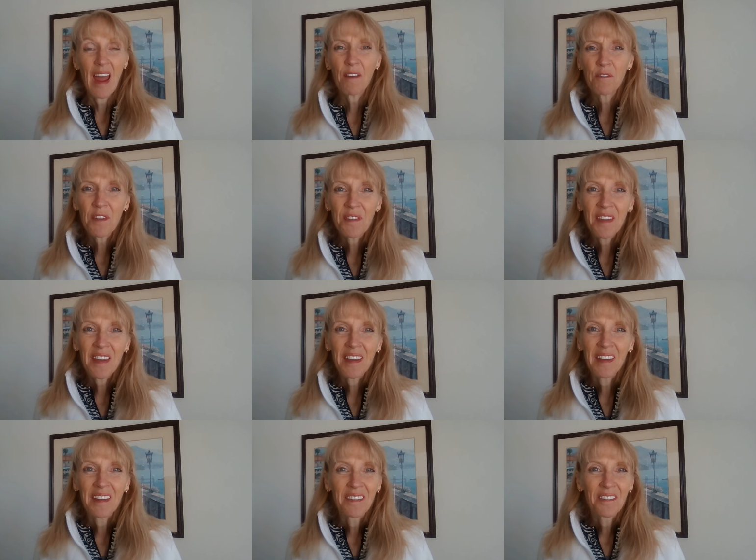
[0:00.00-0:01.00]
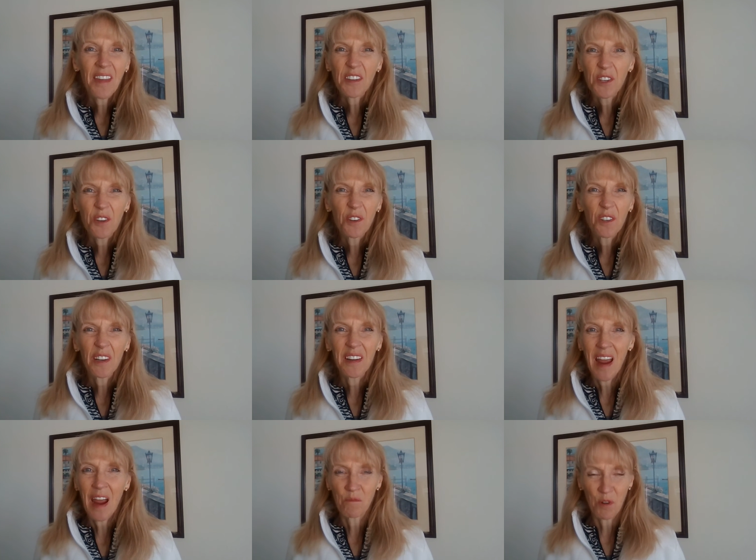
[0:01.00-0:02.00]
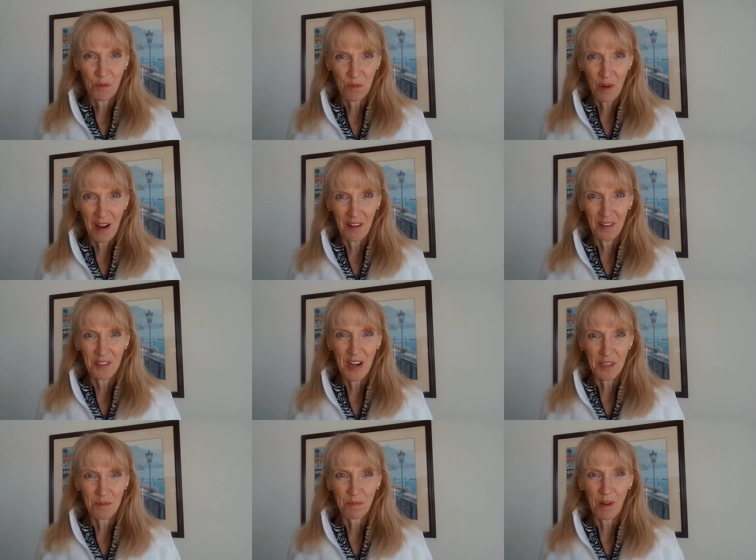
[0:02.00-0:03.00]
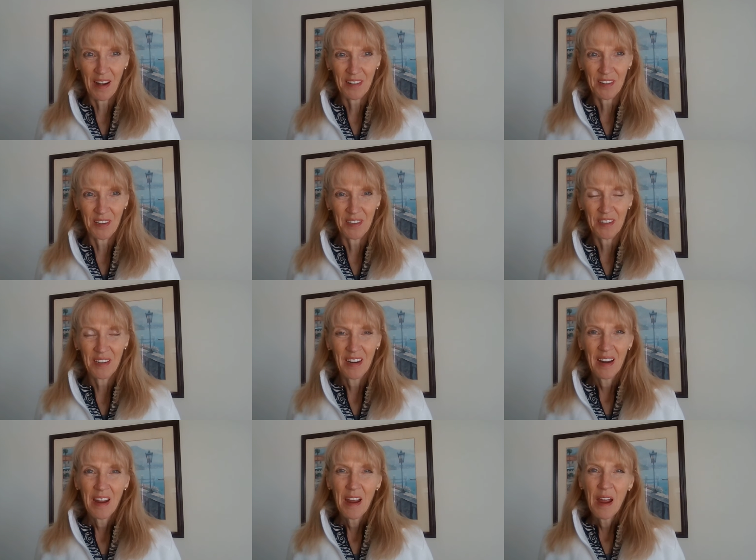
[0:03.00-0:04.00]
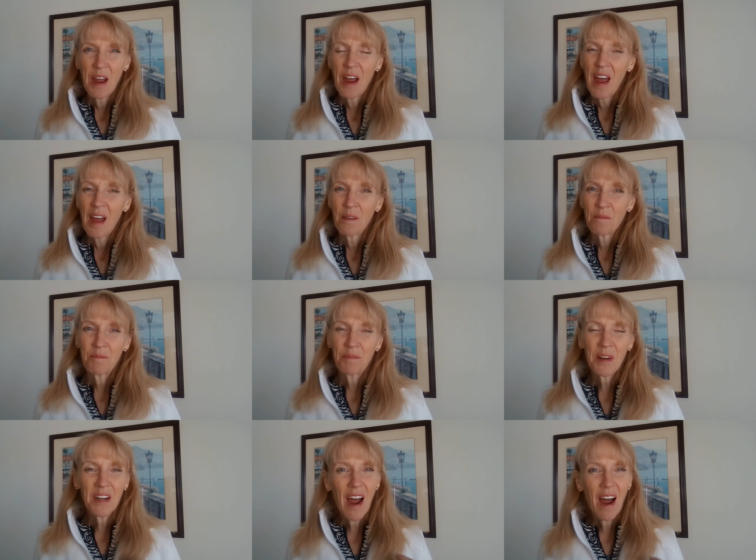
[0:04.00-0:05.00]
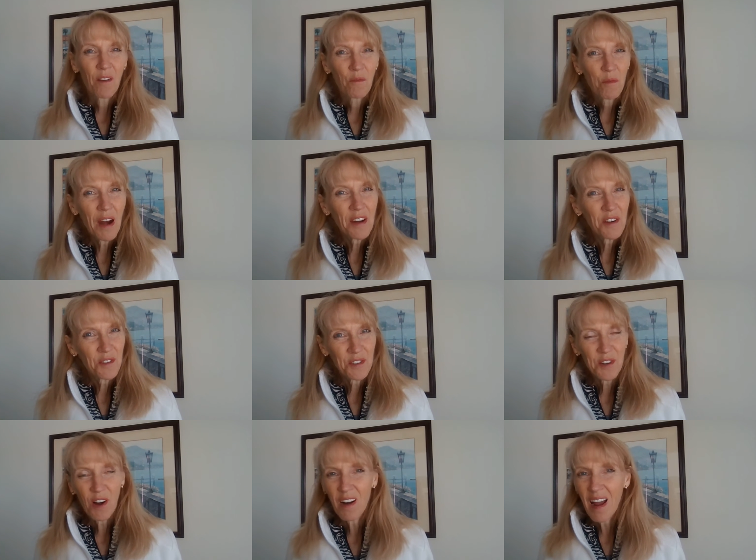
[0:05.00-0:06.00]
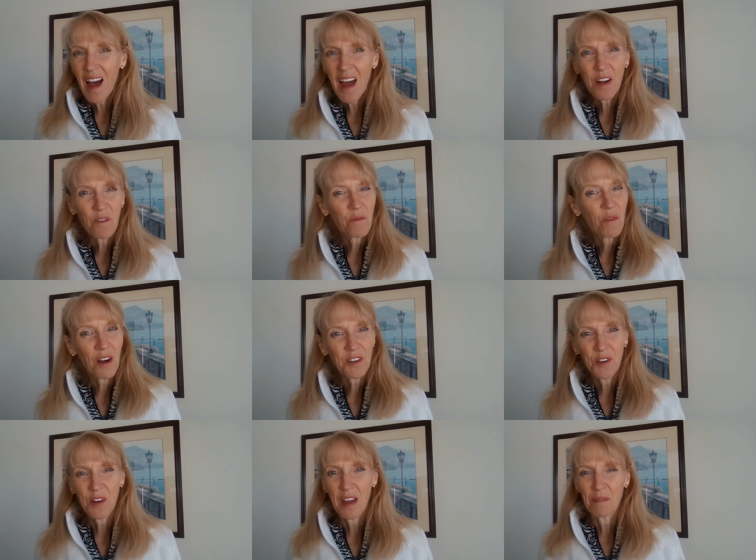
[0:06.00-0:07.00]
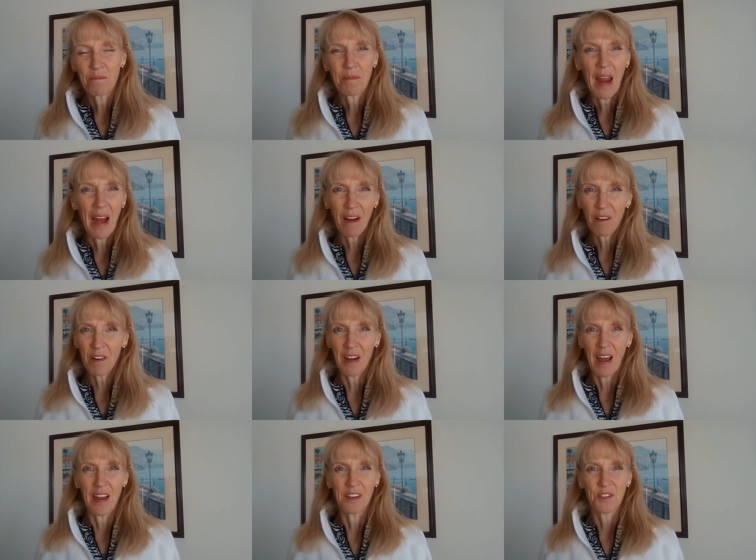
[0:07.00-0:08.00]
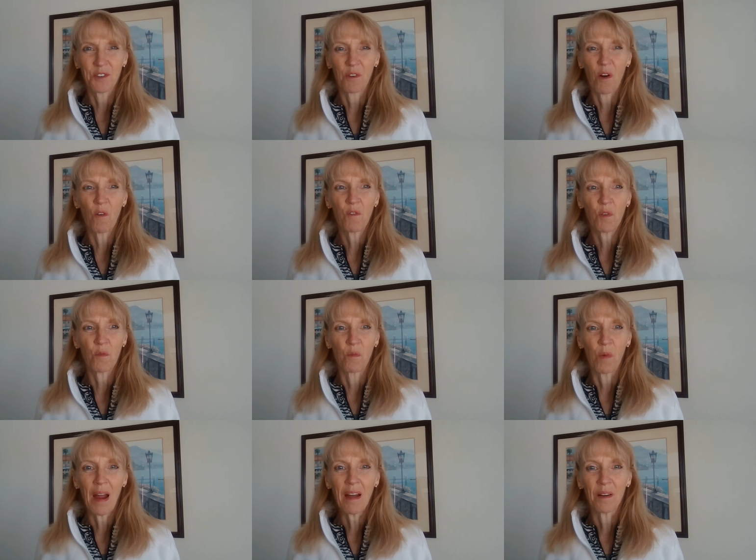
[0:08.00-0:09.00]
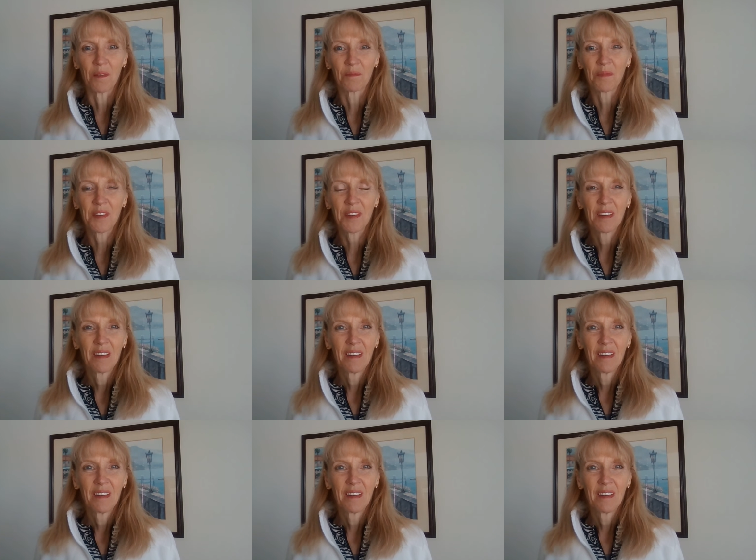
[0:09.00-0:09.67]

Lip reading: Everything that's good and worthwhile takes practice. But when you start, I don't want you to get paralyzed or overwhelmed.